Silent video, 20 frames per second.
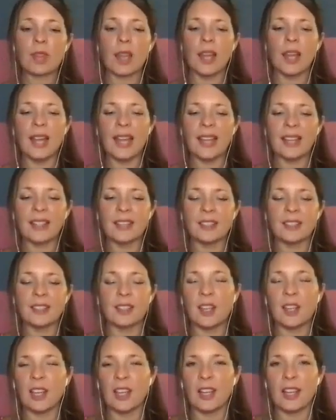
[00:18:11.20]
And
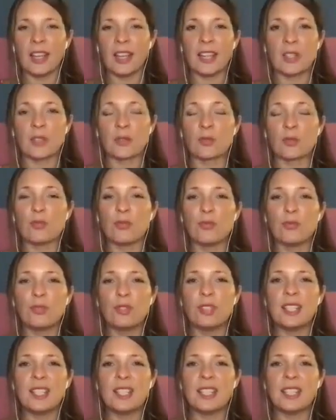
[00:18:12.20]
it's
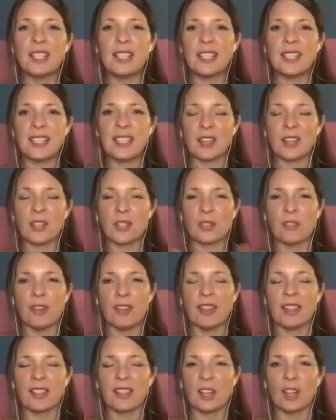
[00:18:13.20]
really sensory.
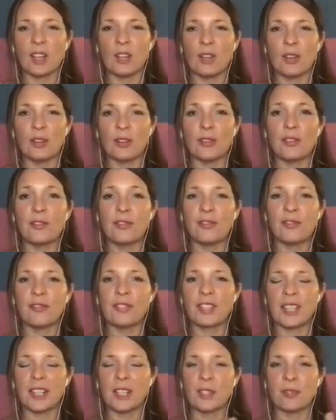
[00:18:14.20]
There's a lot of
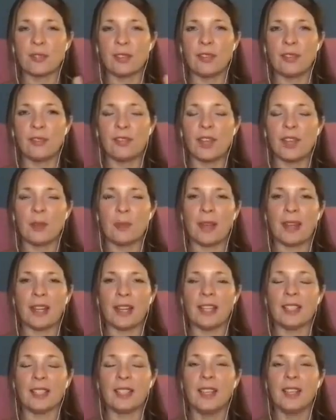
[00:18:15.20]
sensory feedback,
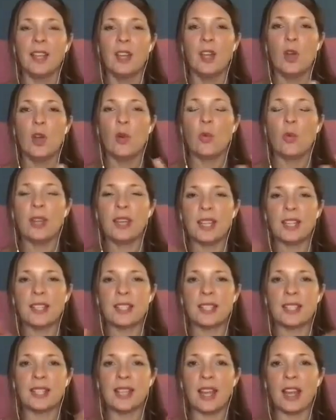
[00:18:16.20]
and when he's
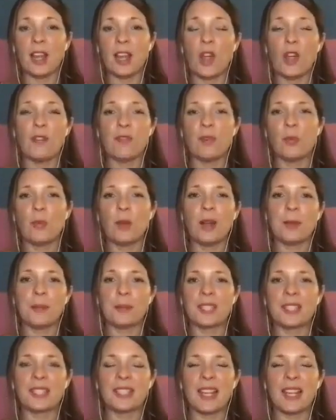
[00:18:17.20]
in that overwhelmed
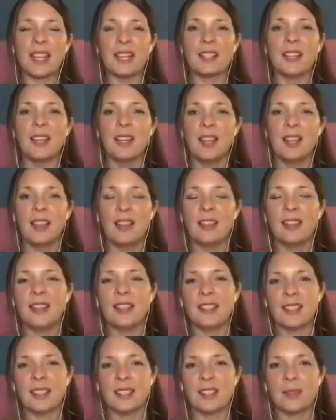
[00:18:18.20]
state,
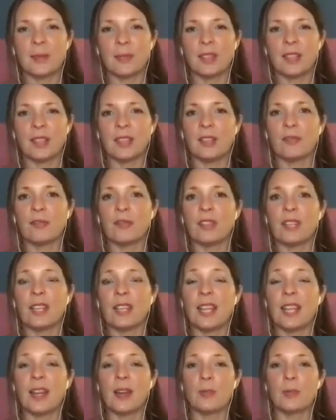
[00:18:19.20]
this is something that really
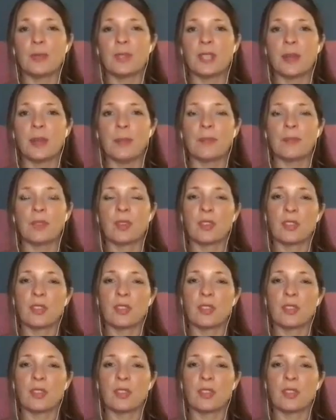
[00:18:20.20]
helps him.